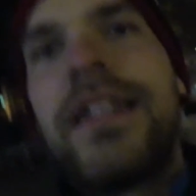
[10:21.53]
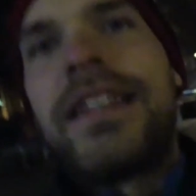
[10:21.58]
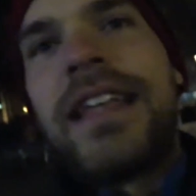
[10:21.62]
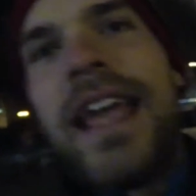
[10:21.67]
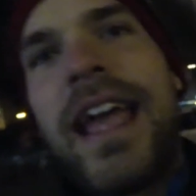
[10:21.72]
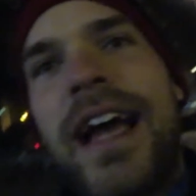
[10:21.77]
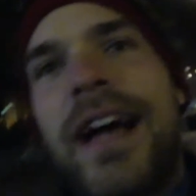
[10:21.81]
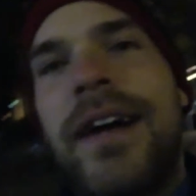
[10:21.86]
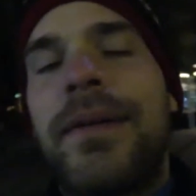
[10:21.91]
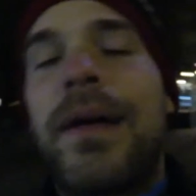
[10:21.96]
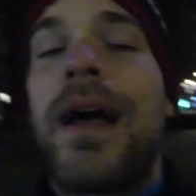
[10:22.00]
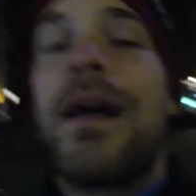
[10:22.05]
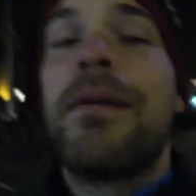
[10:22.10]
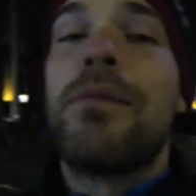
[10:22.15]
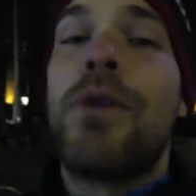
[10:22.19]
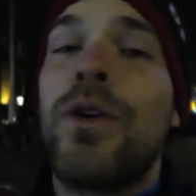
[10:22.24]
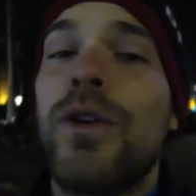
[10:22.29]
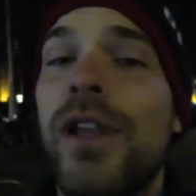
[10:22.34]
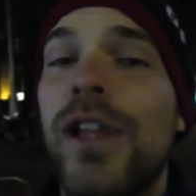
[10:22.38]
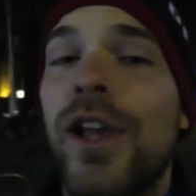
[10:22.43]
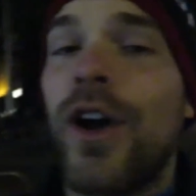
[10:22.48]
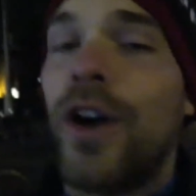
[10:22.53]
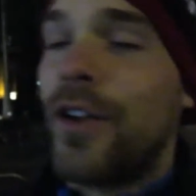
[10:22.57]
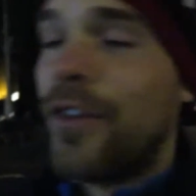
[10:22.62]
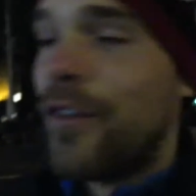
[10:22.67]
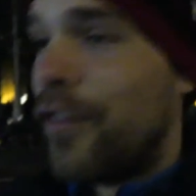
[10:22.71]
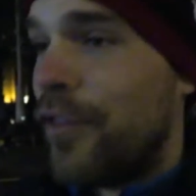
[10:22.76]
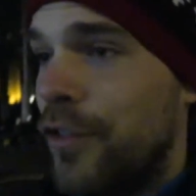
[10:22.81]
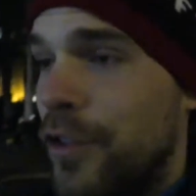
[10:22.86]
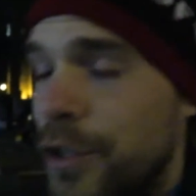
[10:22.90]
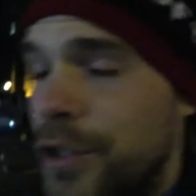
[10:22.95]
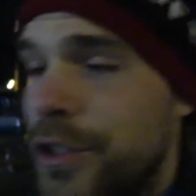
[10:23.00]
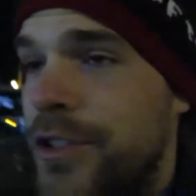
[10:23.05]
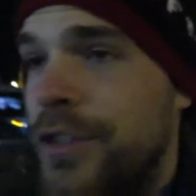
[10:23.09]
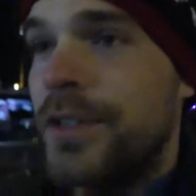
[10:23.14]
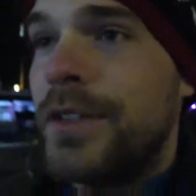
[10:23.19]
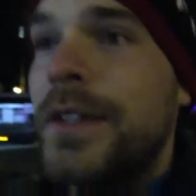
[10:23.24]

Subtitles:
yeah, I'm only on foot.